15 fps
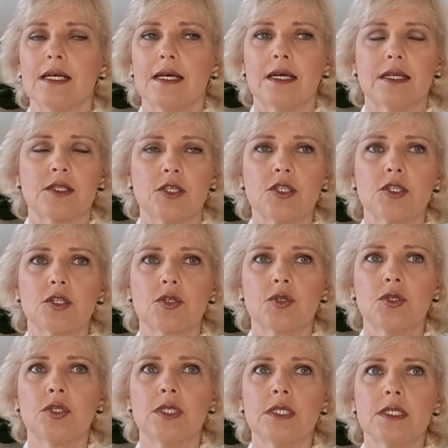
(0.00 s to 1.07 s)
I just
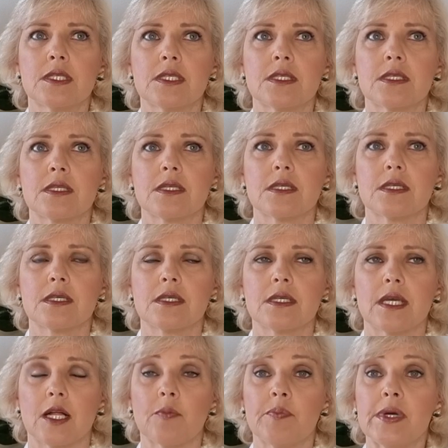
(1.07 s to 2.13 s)
couldn't
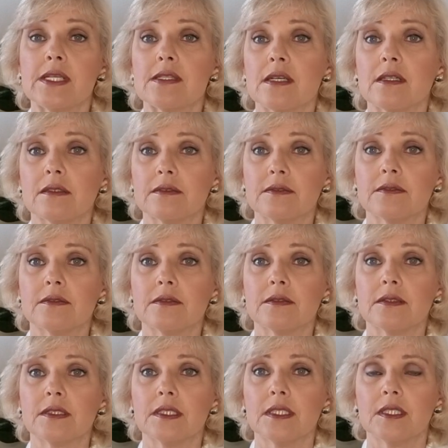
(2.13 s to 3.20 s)
help myself
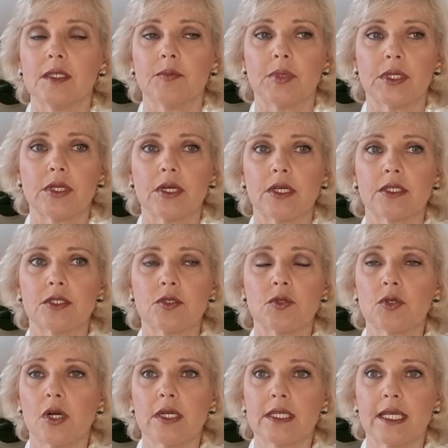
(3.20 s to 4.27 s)
because you
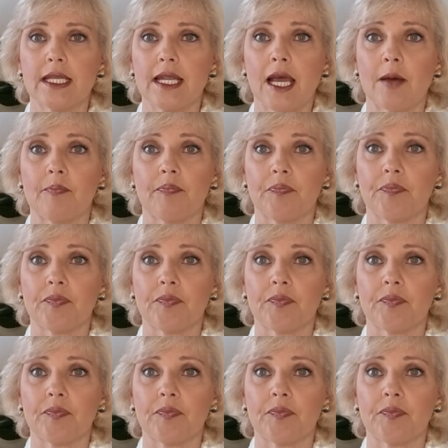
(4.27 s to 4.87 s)
can't get up.